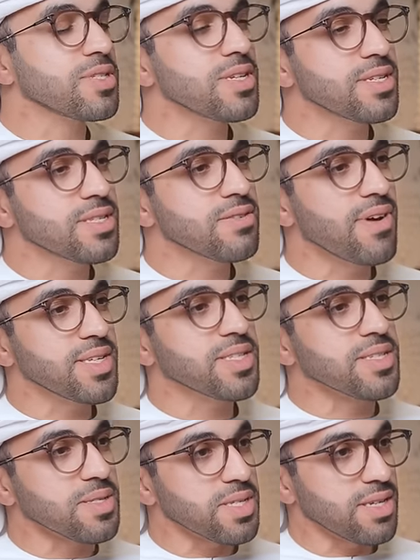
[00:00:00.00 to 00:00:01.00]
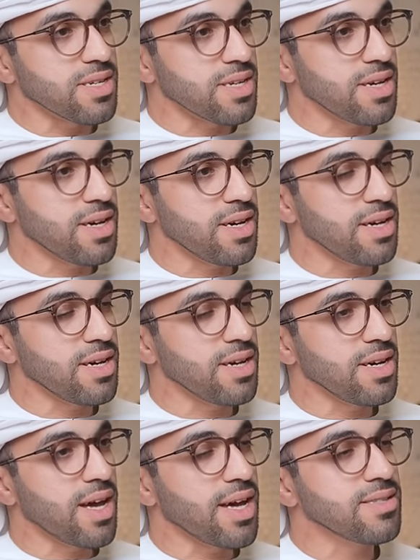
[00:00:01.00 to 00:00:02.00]
So it's it's residency, uh,
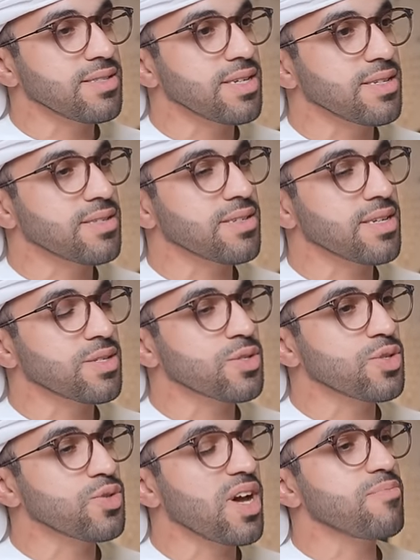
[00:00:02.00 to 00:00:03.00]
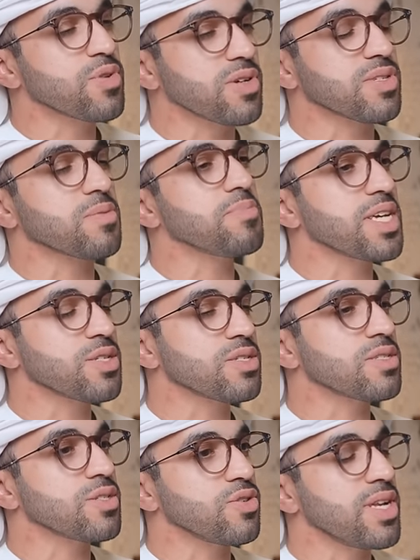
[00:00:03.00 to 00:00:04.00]
and it's it's good to have because it
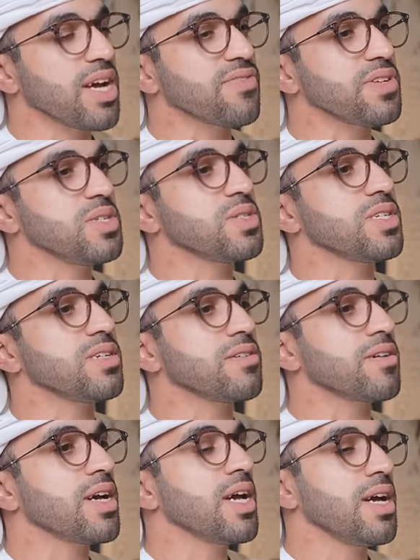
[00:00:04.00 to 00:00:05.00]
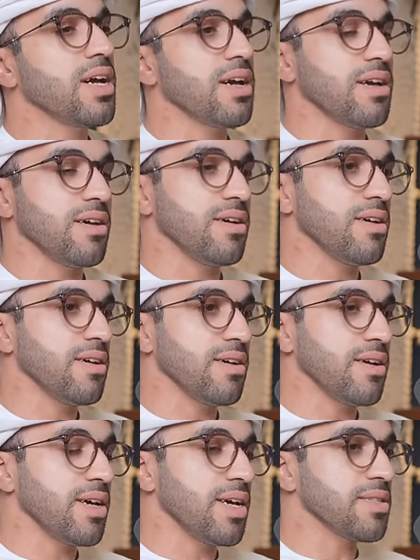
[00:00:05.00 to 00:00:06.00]
makes your life easier.
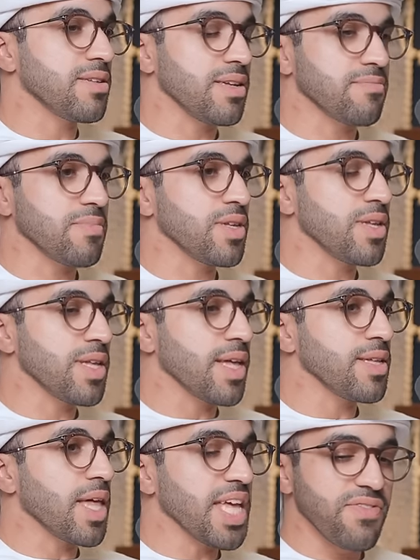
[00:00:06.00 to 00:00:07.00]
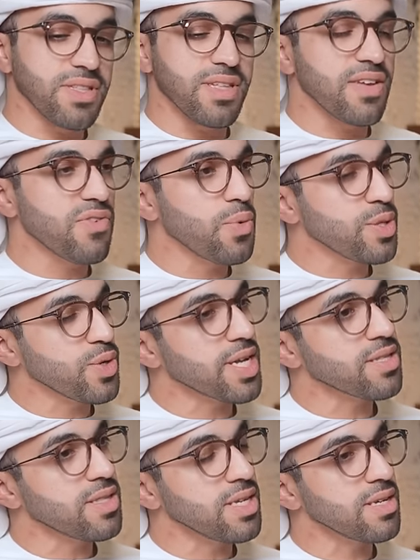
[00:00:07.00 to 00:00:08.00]
Uh, it, it even even when you
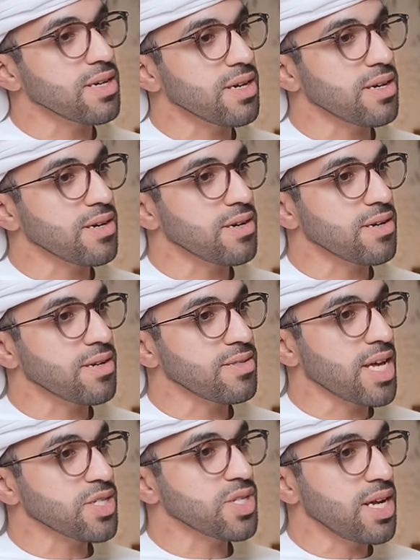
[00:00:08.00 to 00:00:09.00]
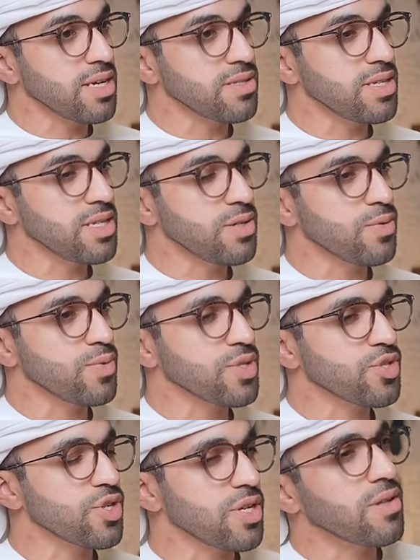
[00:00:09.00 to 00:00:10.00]
get the uh, national I D,
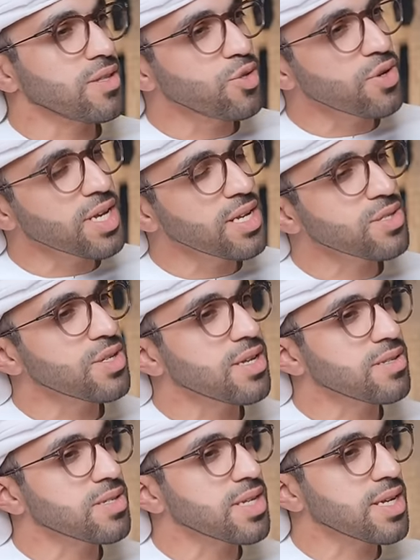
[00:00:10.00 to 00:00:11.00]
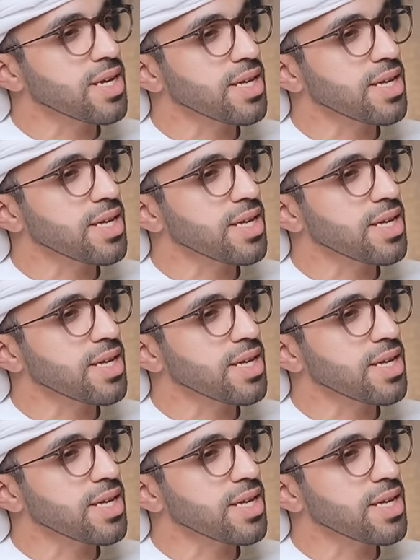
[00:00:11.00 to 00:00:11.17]
which in your case it's